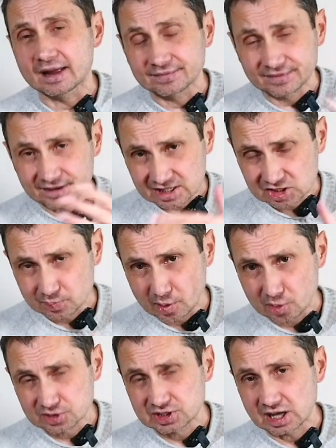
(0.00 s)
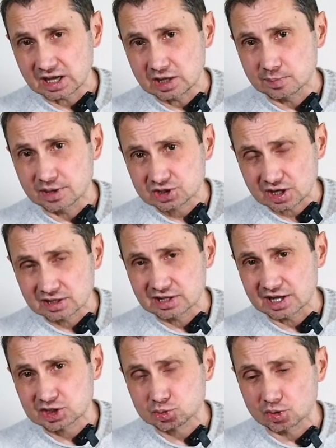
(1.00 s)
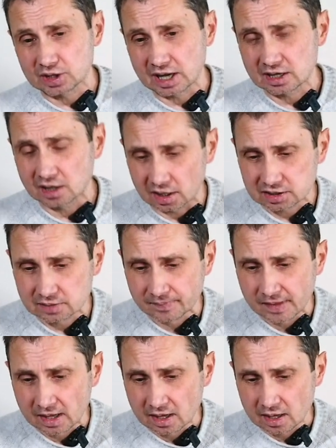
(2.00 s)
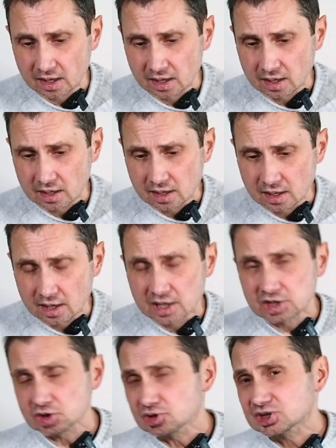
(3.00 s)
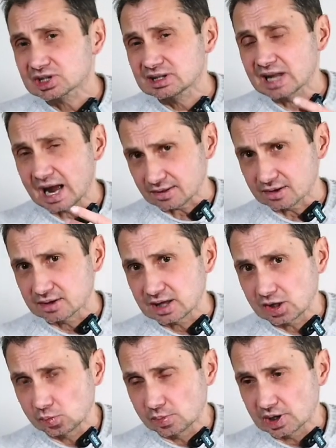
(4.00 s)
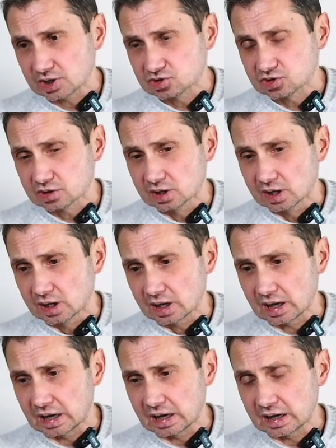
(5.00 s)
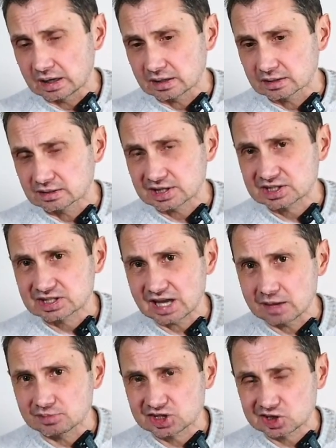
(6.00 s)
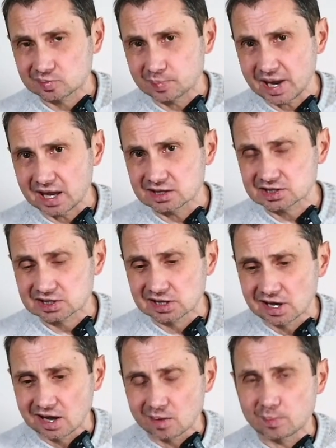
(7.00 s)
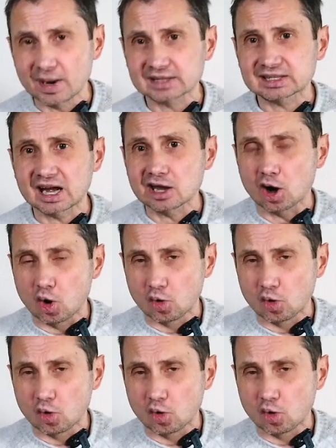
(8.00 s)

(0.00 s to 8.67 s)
underexposed the image and that's what I got. Here's another image, the same space, but I